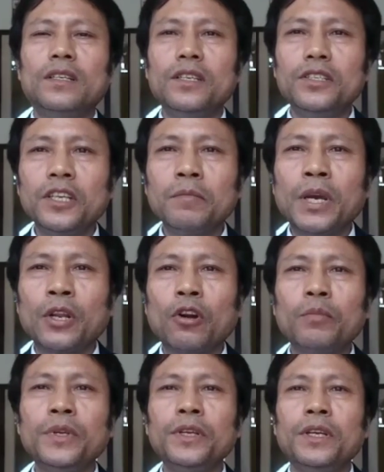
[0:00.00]
teaching may
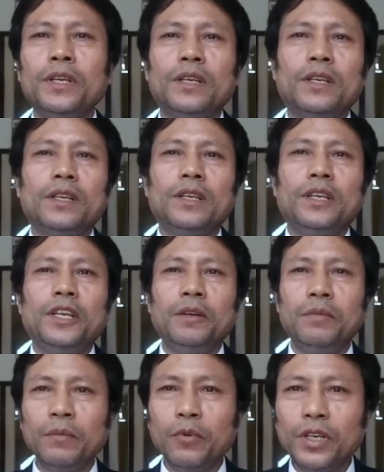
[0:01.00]
not be
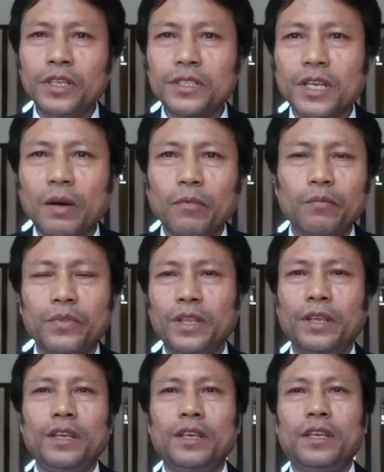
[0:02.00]
everybody's cup of
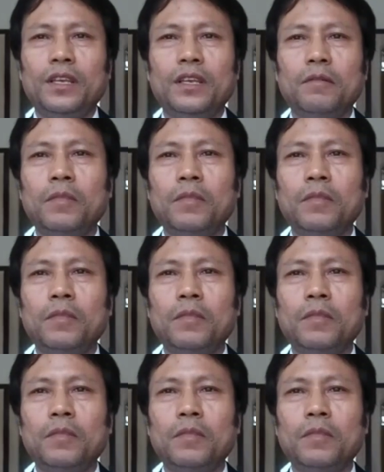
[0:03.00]
tea,